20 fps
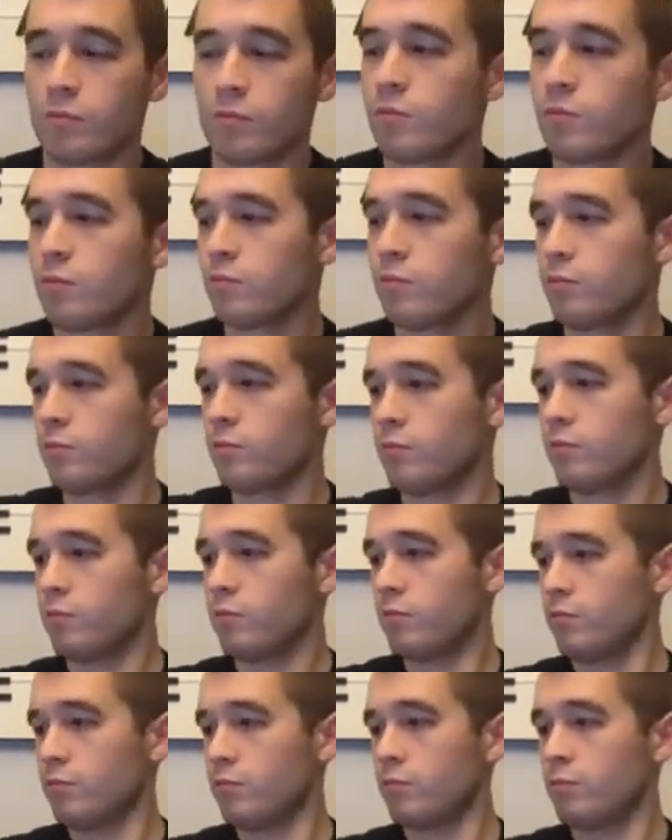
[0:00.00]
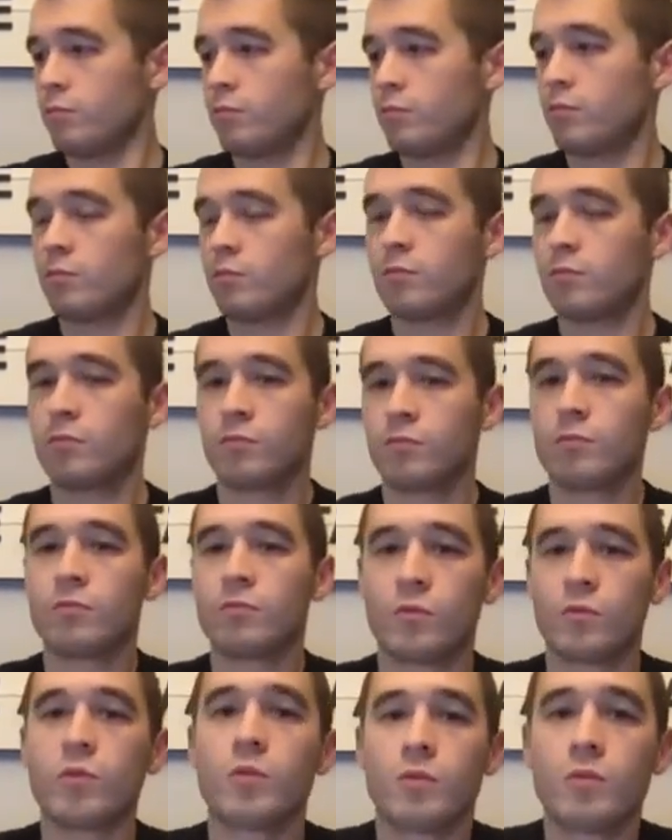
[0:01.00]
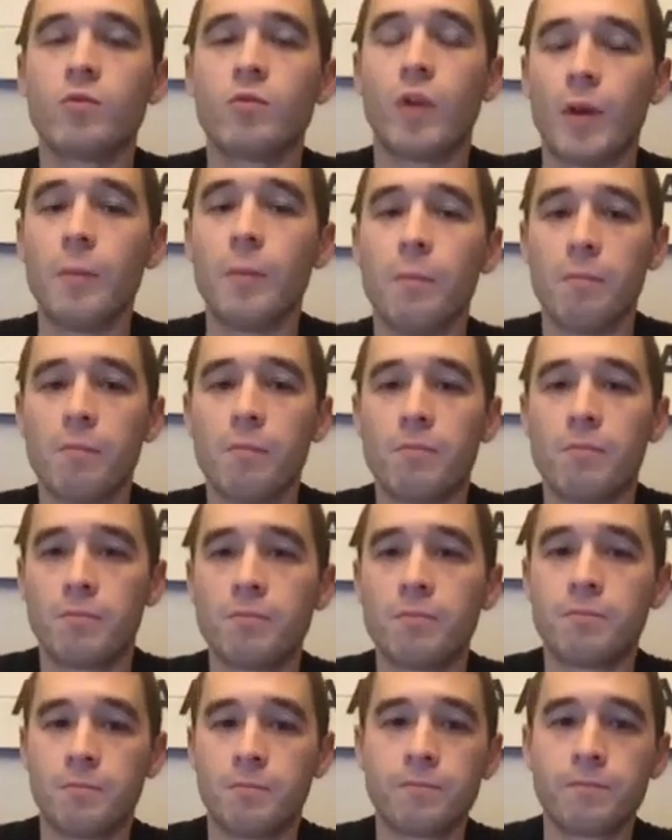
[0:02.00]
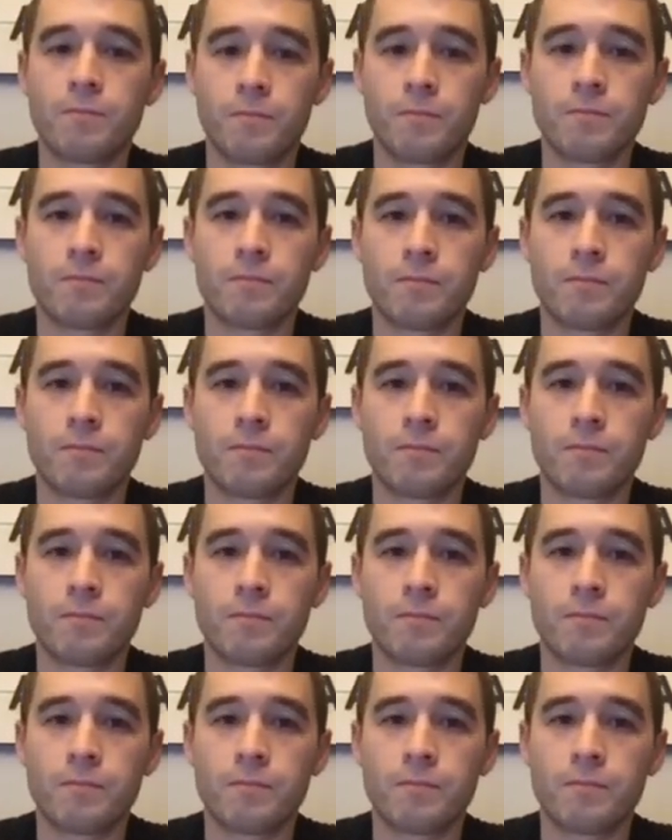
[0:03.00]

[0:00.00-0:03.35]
This person isn't speaking.